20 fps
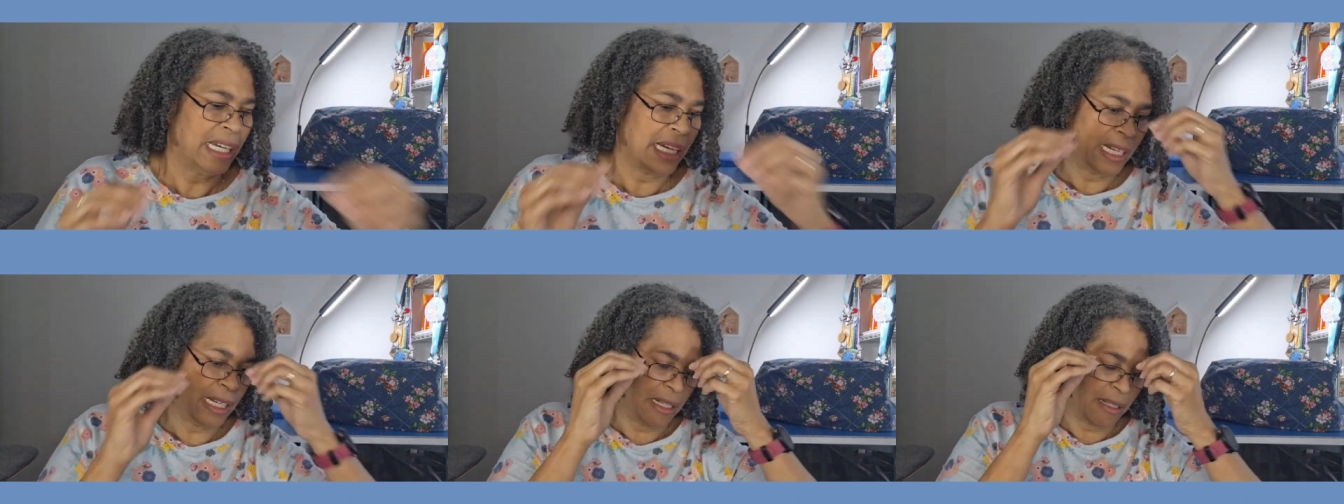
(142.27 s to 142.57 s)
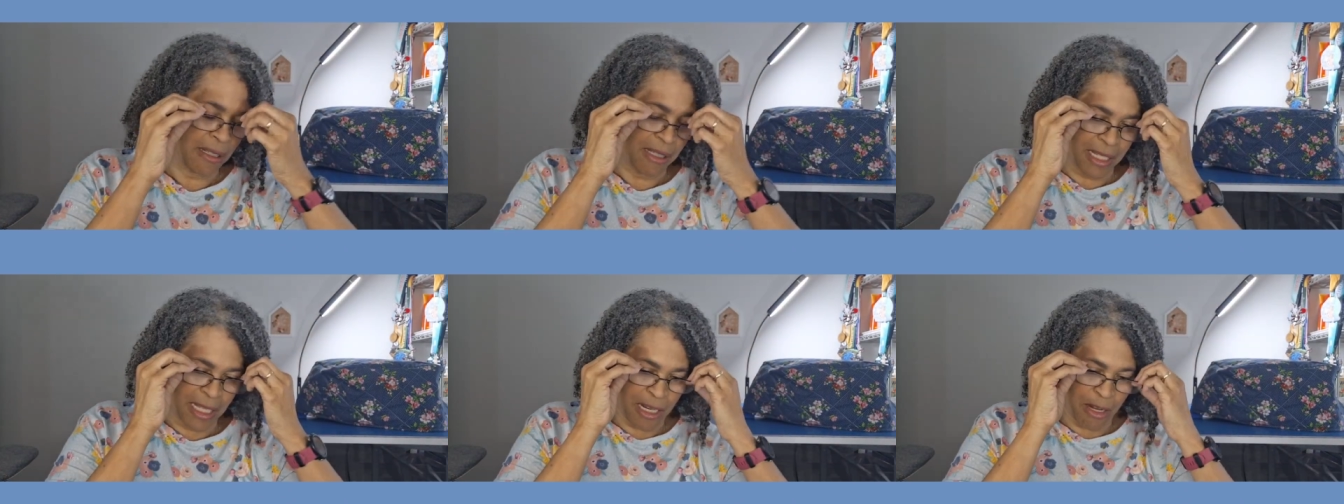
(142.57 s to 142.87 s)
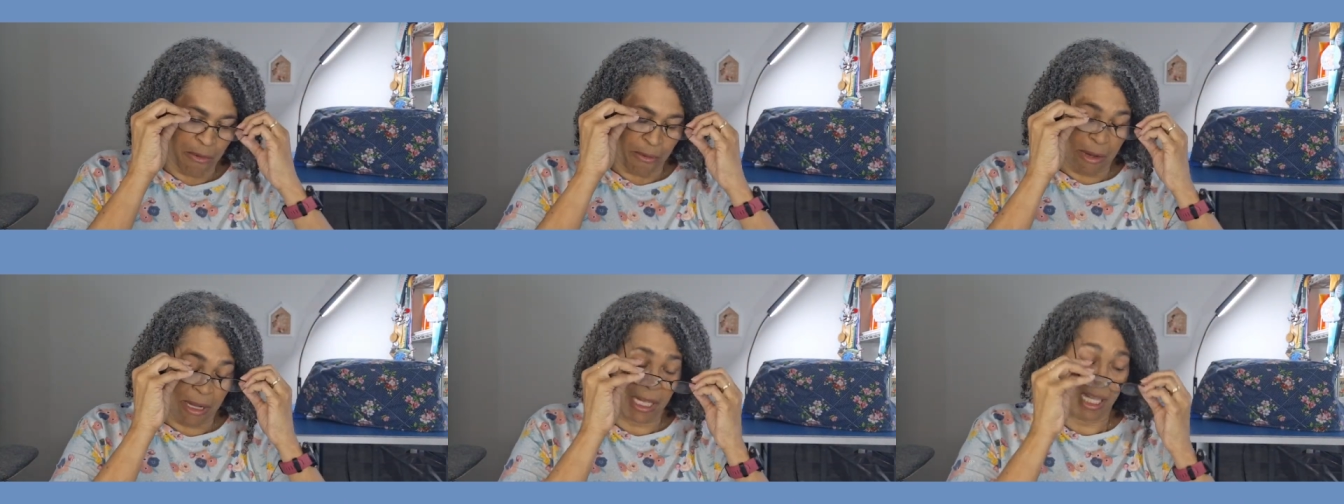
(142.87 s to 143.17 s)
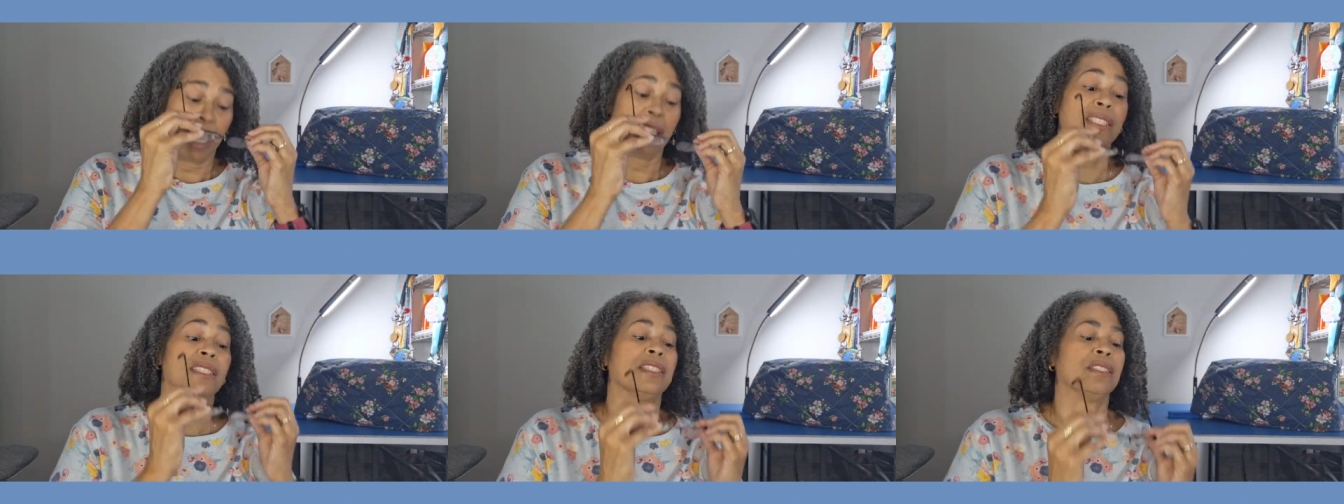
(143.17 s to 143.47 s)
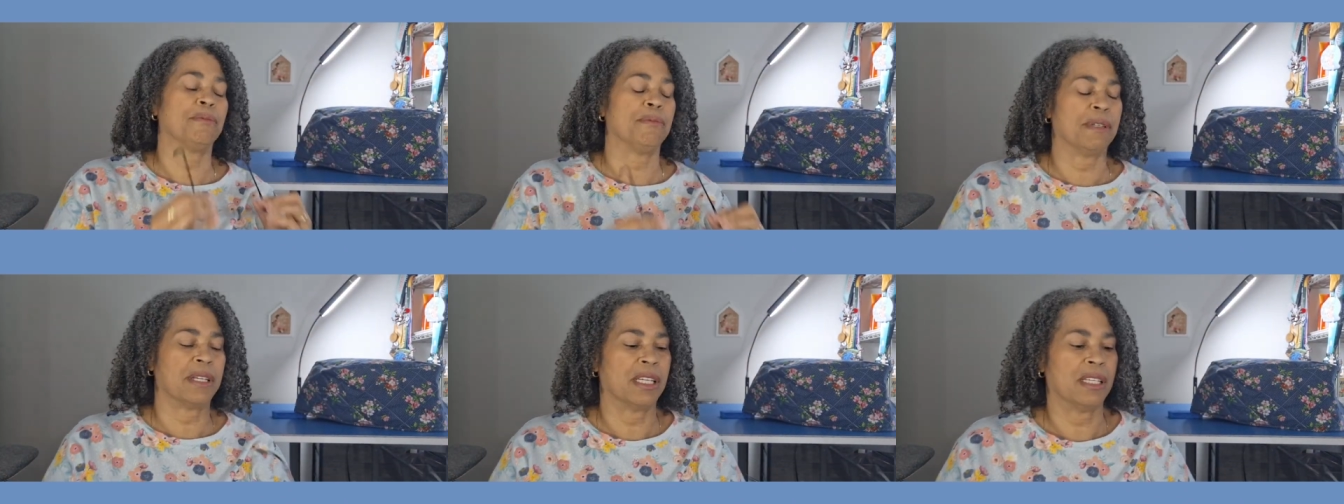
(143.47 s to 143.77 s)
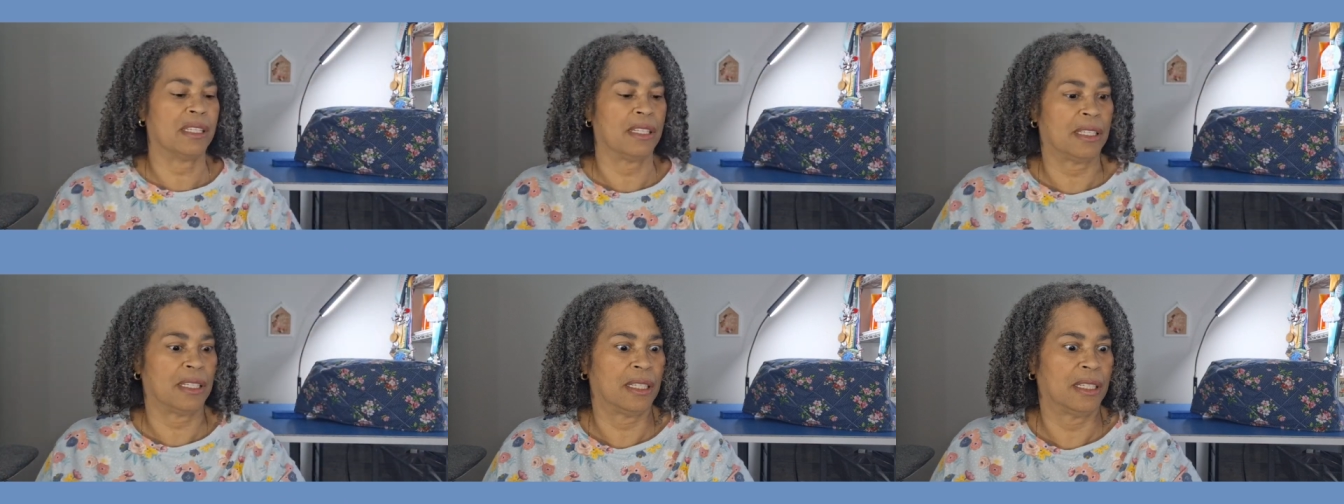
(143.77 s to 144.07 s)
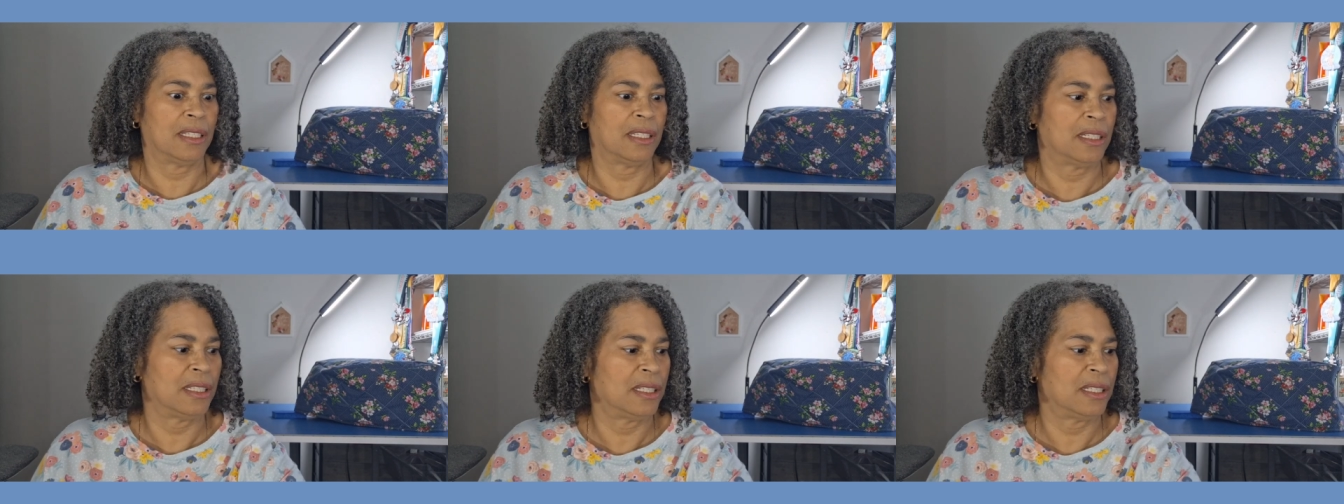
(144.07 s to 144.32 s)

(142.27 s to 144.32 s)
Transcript: Uh, I'm going to take off my glasses because